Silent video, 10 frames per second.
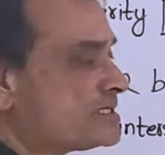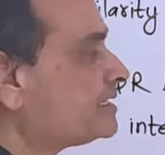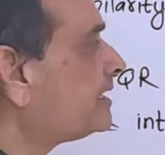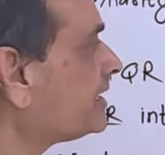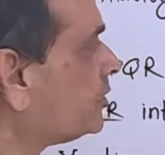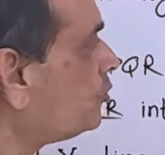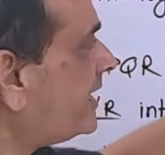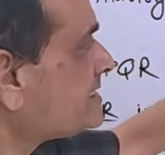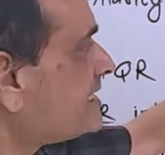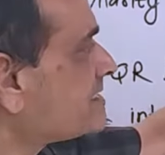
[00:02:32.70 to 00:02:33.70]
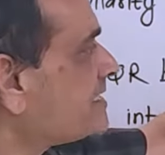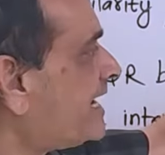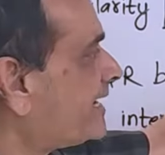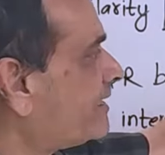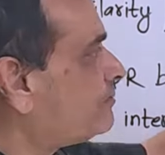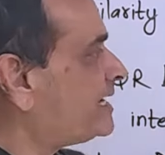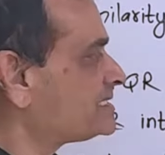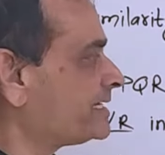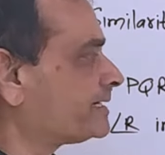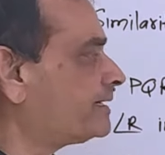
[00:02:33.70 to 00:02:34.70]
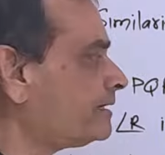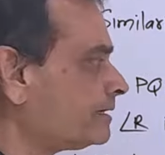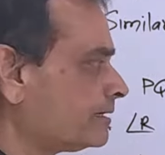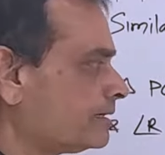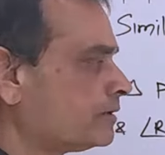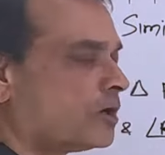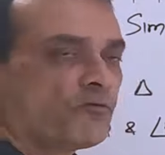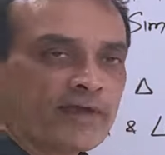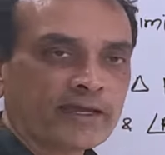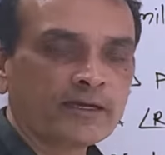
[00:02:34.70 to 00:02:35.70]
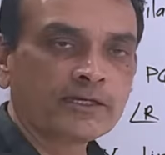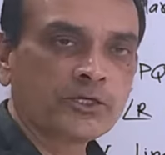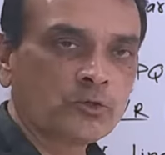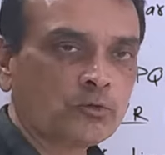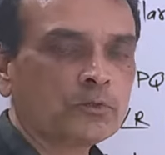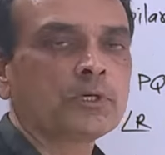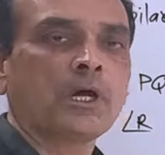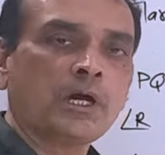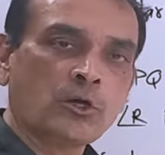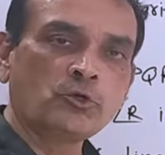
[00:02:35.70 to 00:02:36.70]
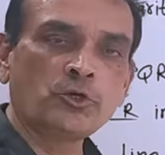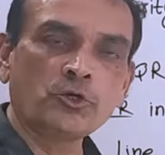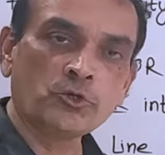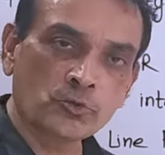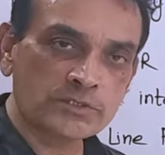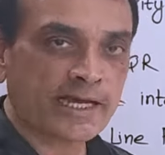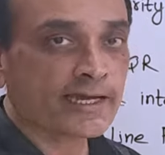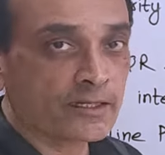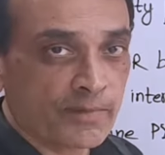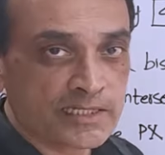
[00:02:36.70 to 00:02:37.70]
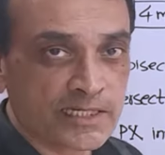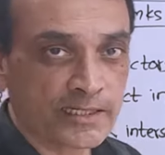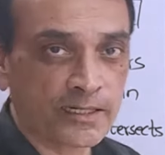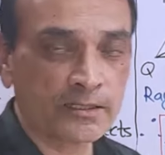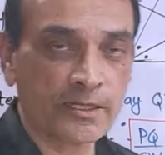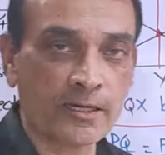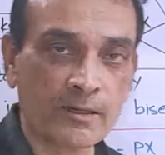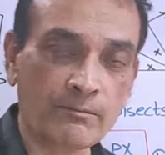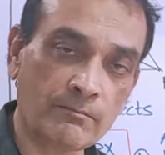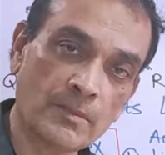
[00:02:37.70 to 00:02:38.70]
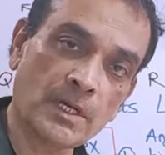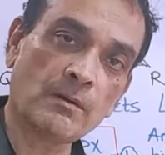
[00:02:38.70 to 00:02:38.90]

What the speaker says: consider QX as the angle bisector of angle Q. How do you use angle bisector theorem?